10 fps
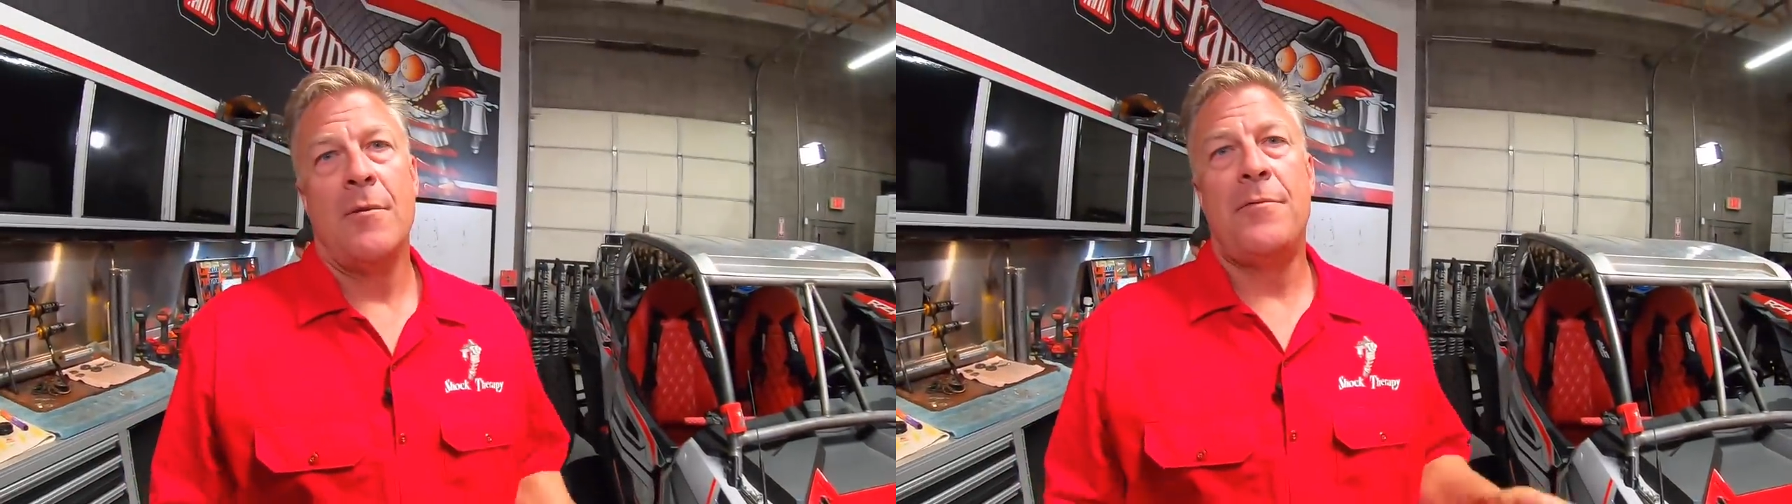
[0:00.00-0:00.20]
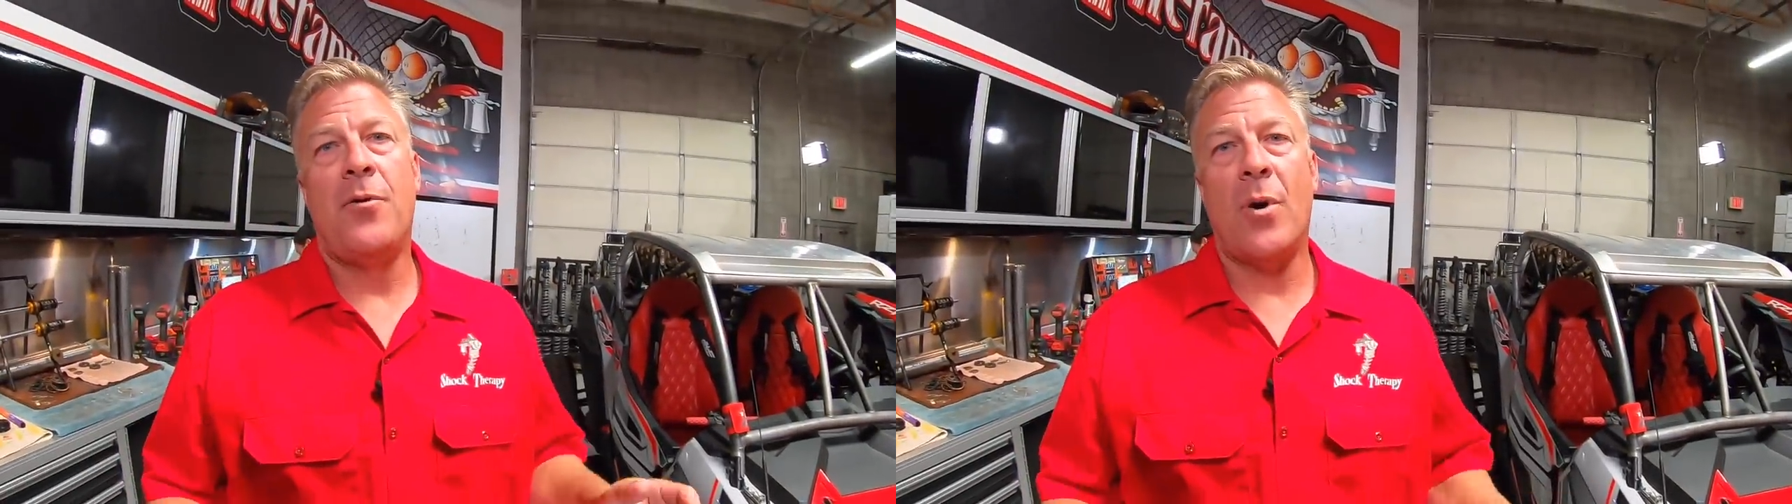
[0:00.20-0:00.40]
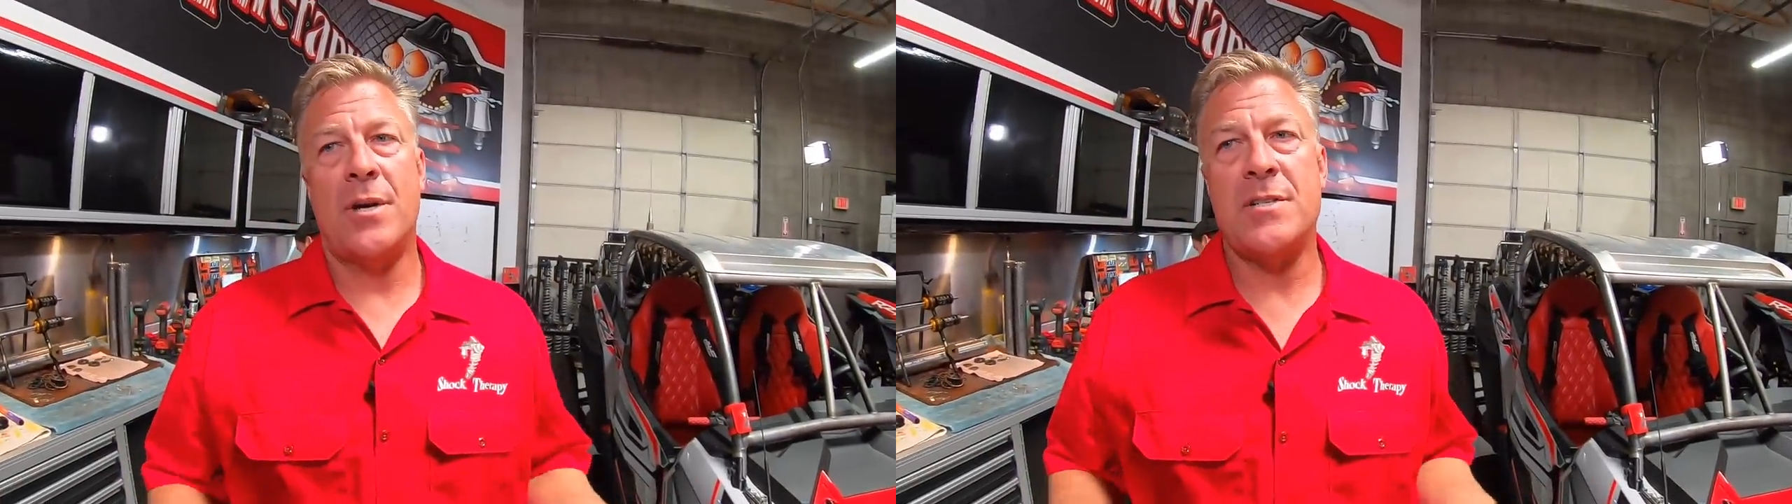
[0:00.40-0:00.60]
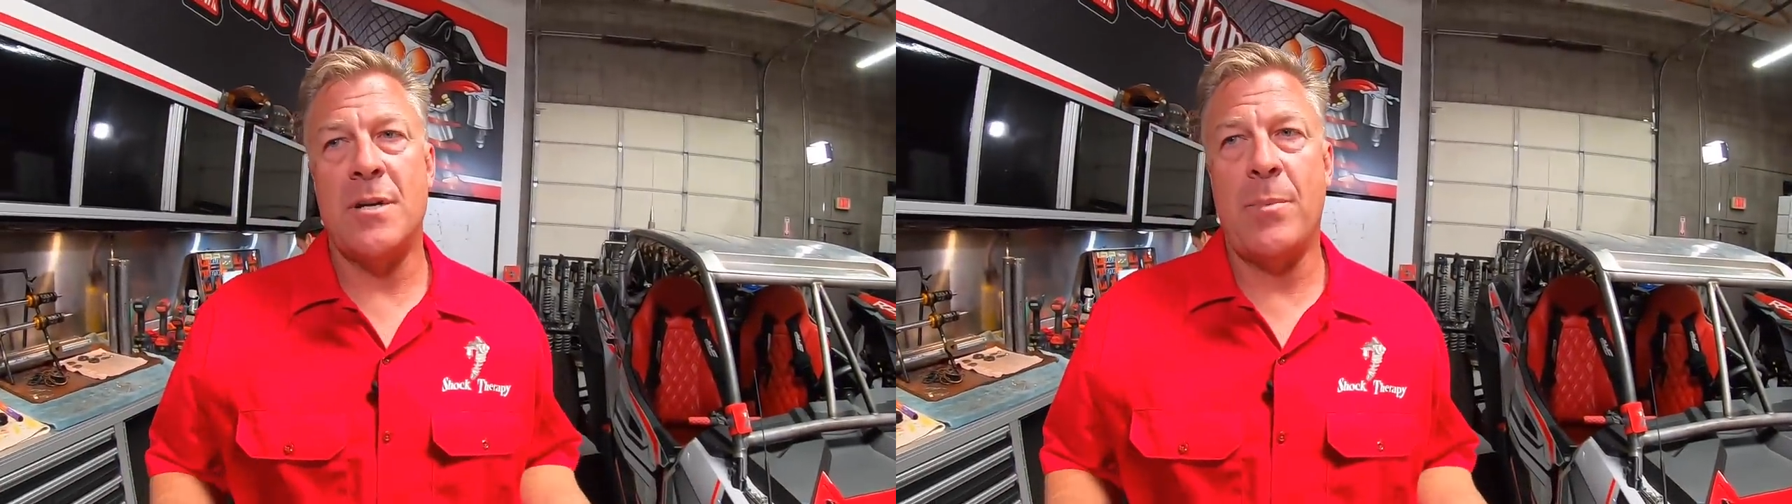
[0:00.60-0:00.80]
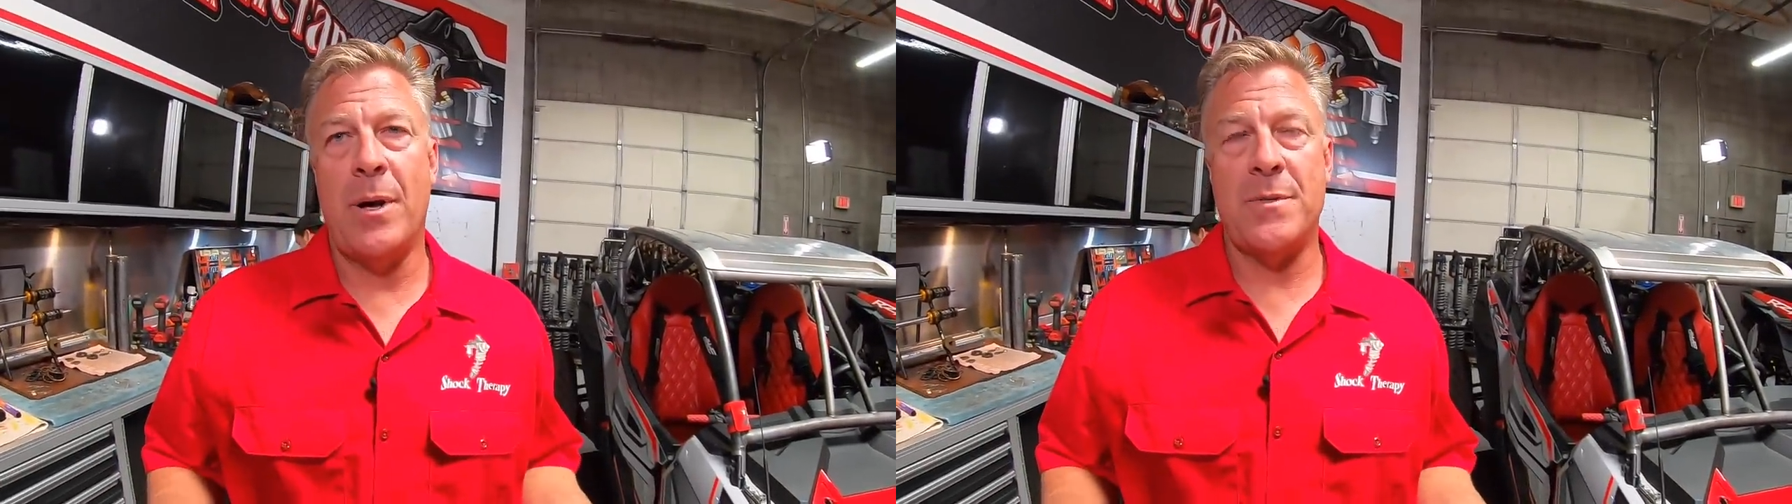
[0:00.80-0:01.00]
Four inches
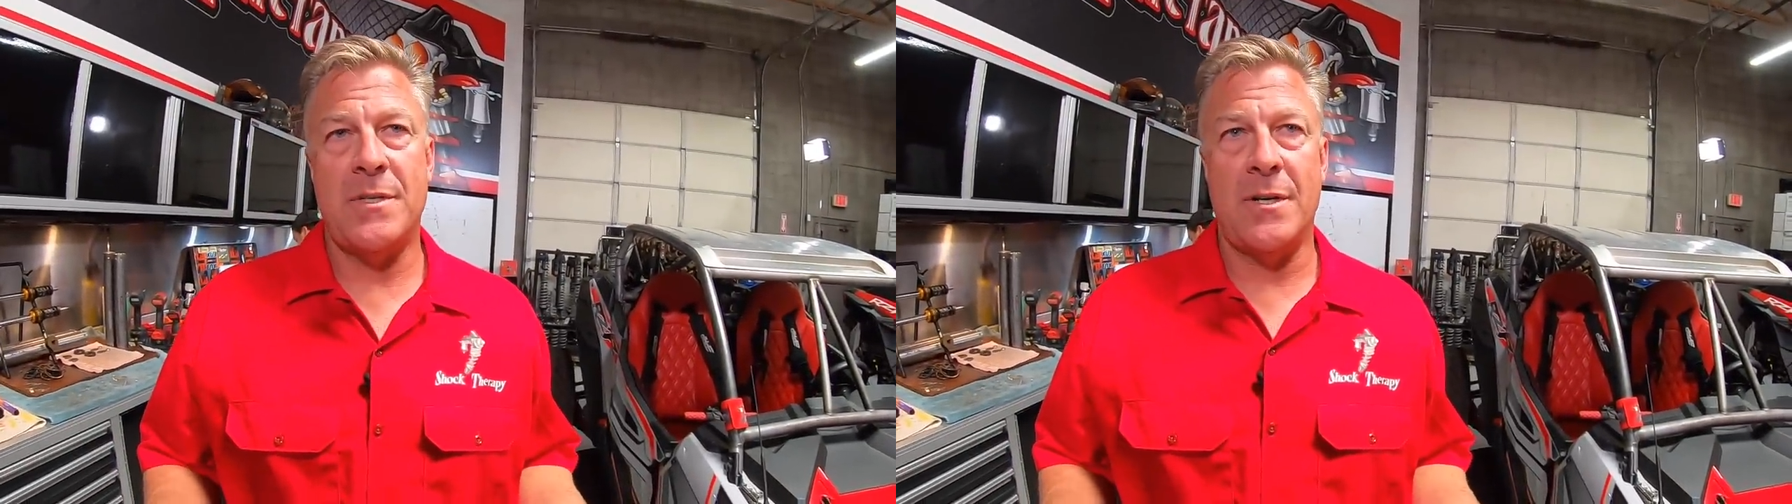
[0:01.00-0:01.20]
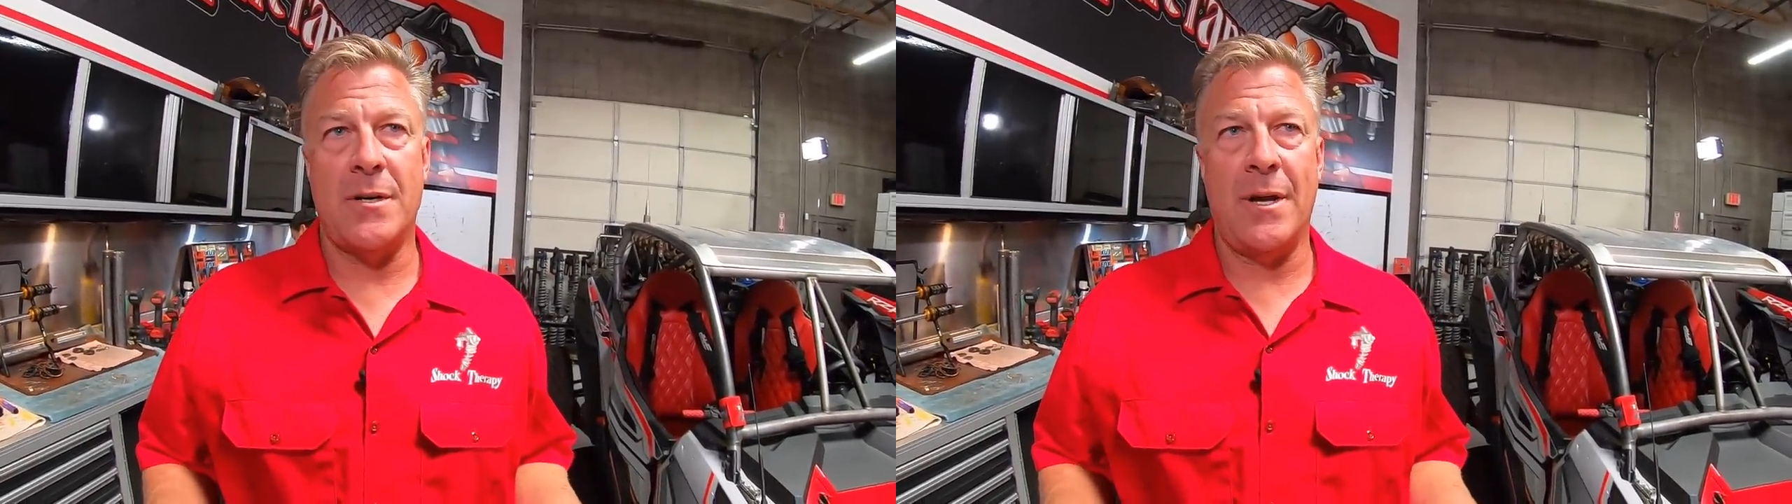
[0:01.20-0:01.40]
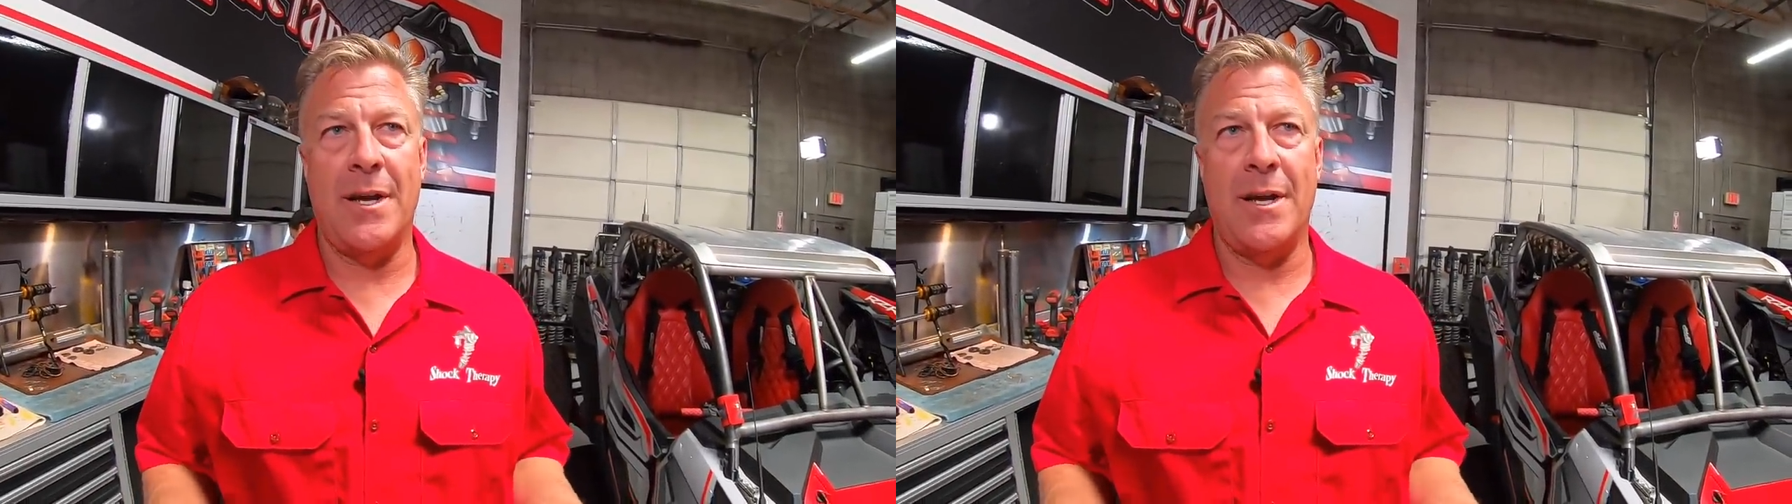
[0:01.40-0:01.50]
of bump steer